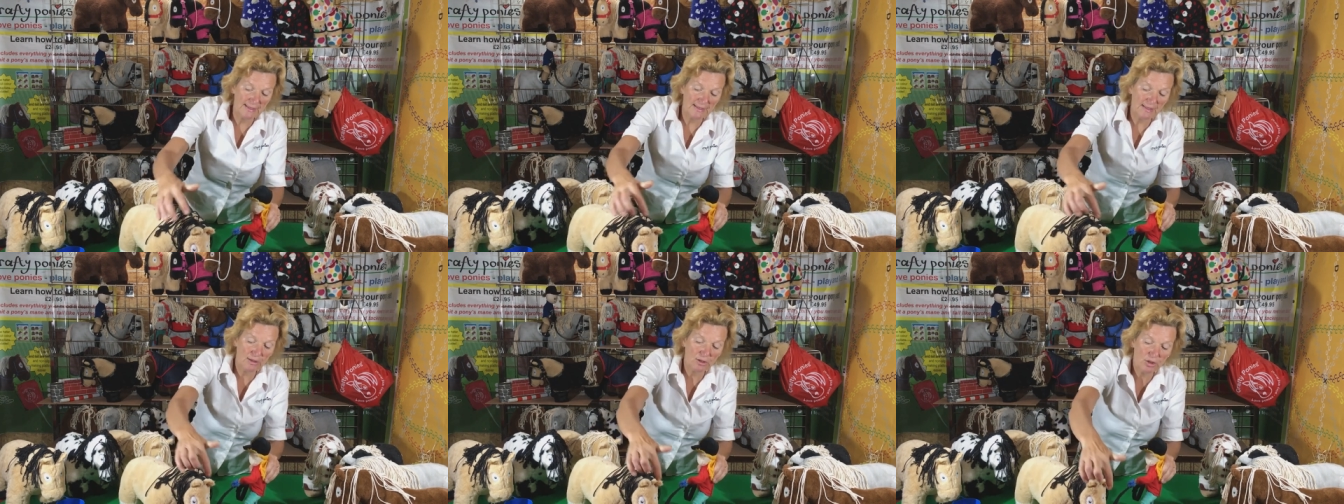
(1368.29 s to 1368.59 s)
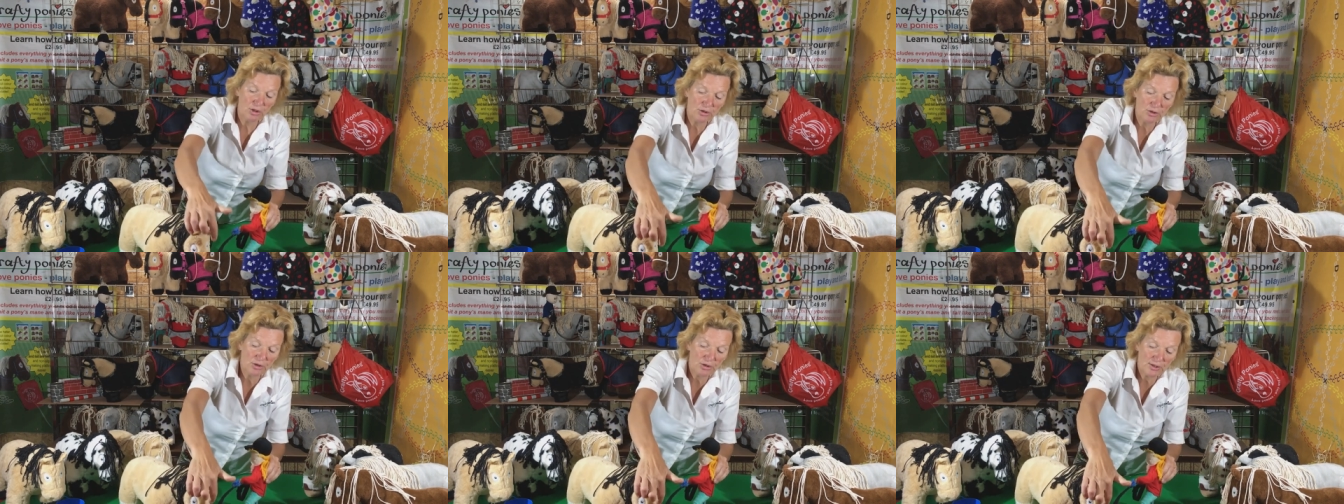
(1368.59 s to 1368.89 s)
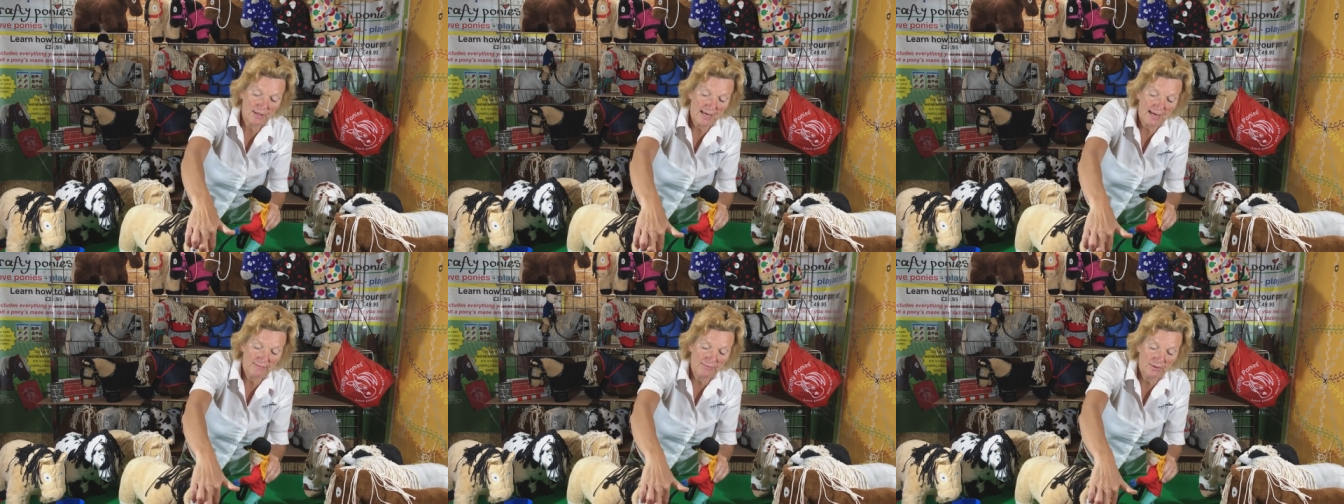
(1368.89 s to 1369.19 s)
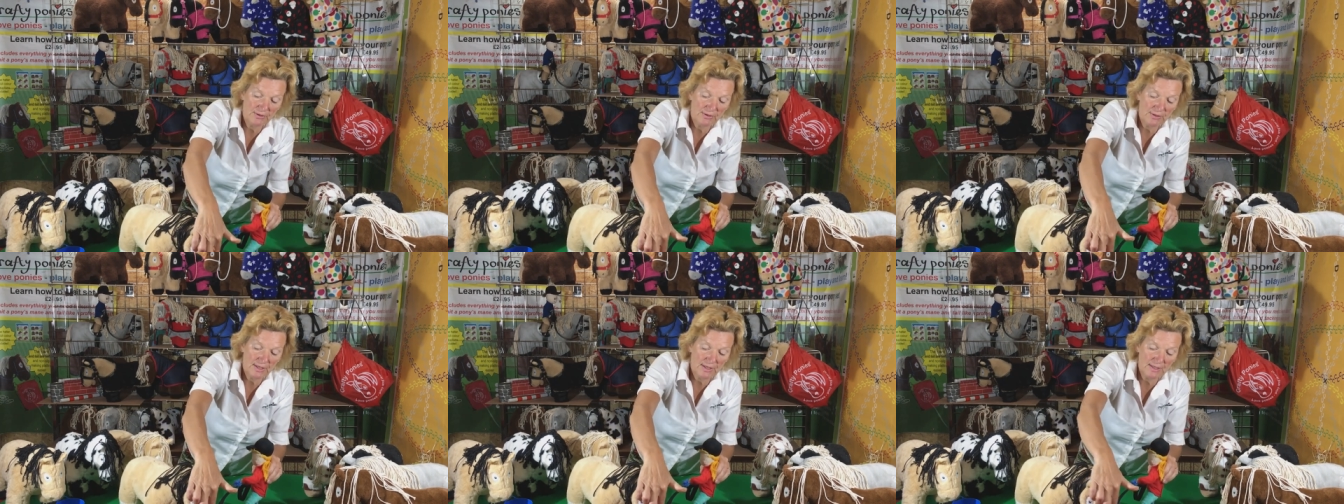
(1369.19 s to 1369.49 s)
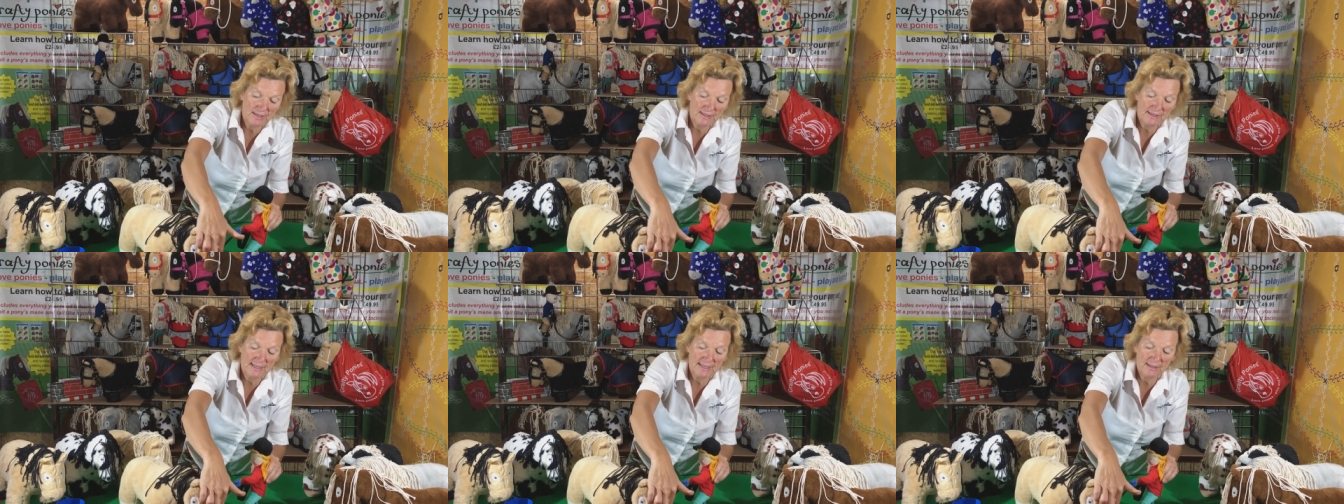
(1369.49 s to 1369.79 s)
is a lunge
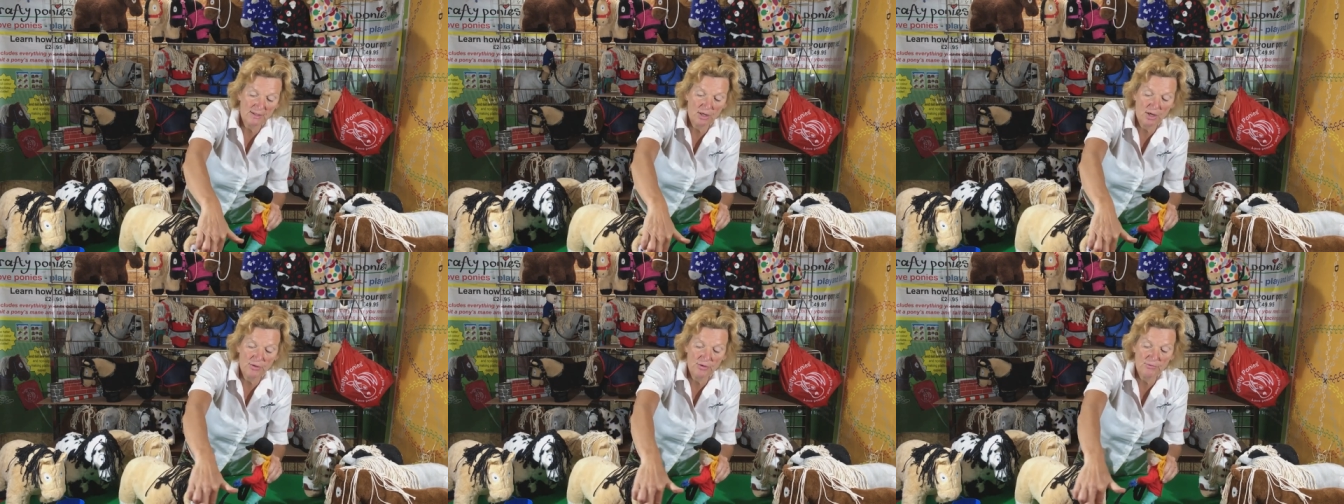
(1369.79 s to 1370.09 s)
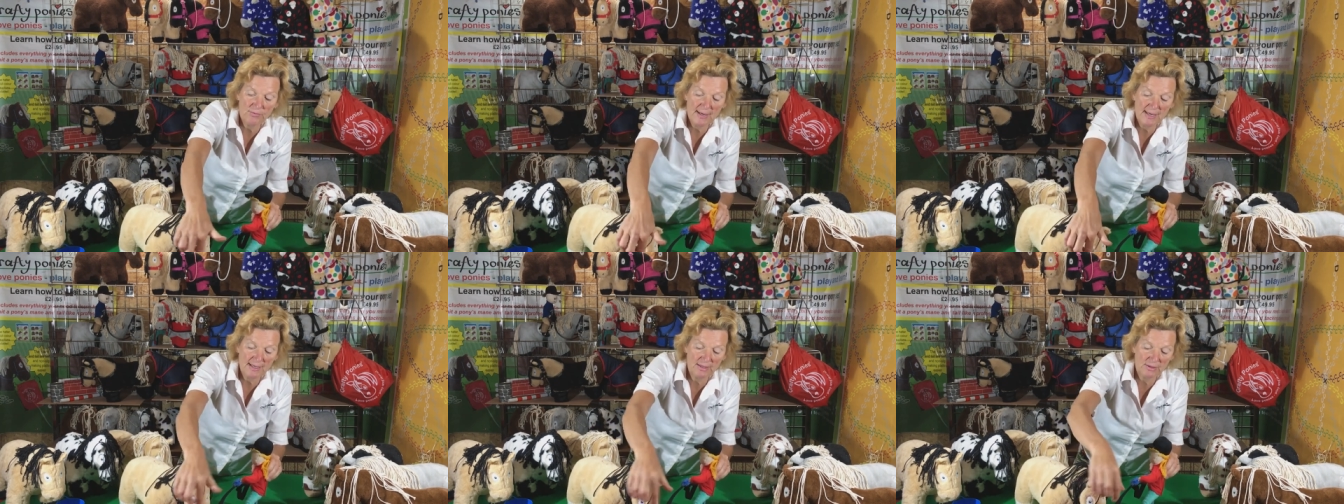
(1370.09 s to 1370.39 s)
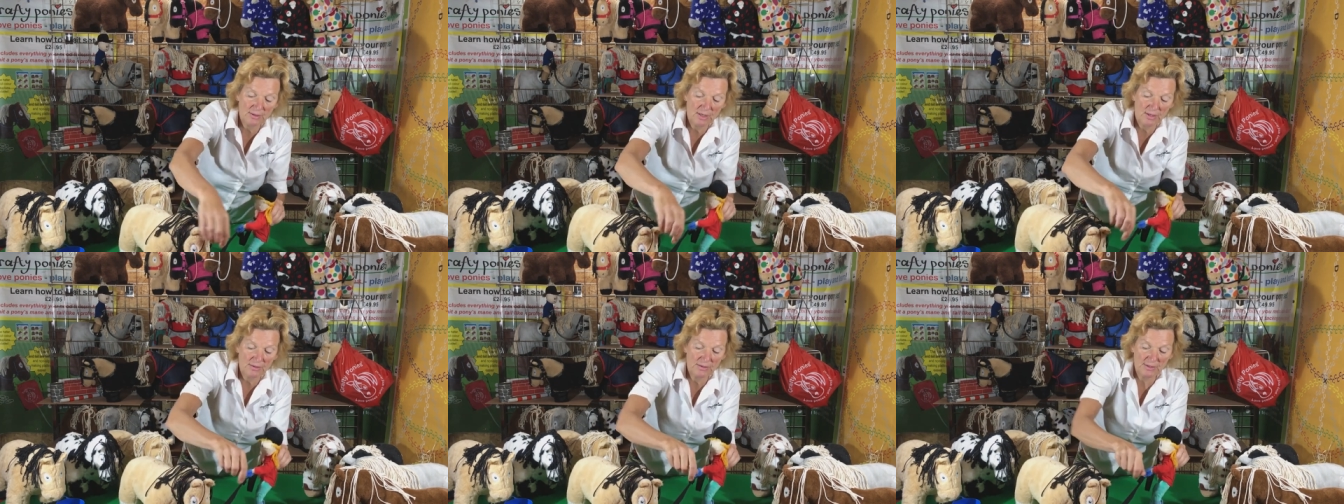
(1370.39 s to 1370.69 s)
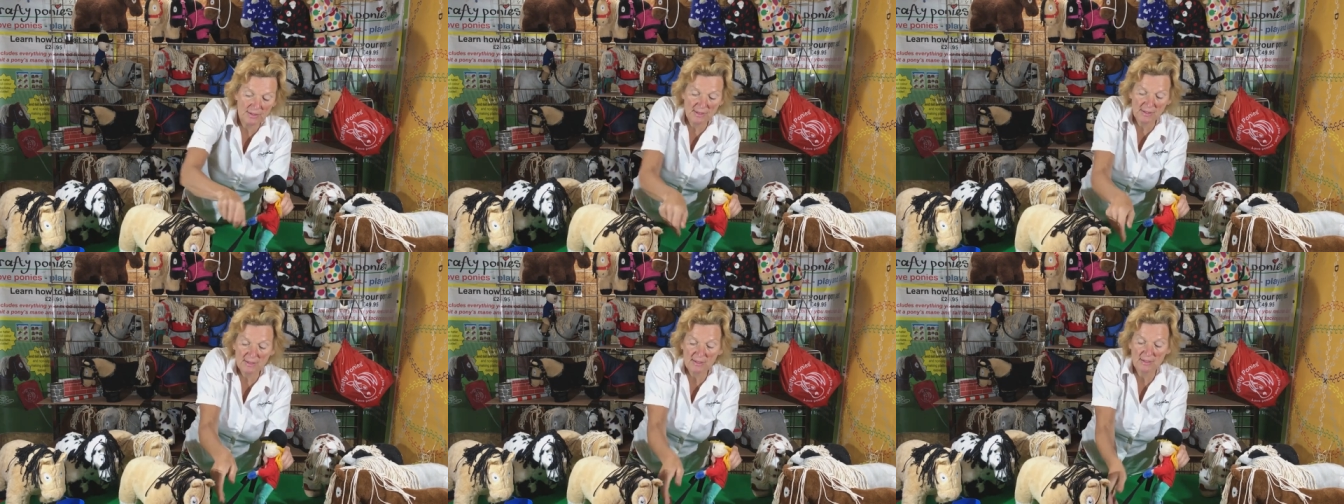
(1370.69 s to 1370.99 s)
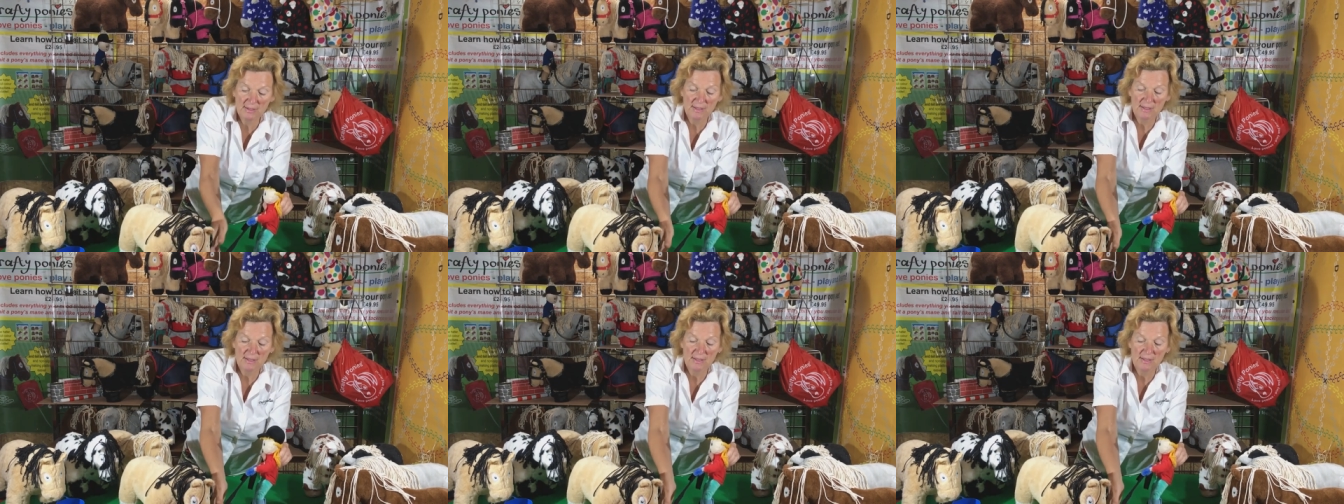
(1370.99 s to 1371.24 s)
cavesson you see it's got the rings on to